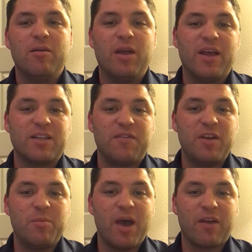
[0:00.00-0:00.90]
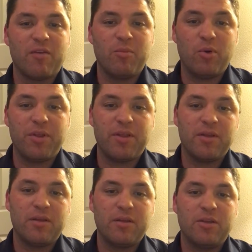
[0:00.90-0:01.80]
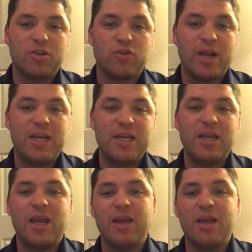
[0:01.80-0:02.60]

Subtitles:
and that's feedback from both the trainee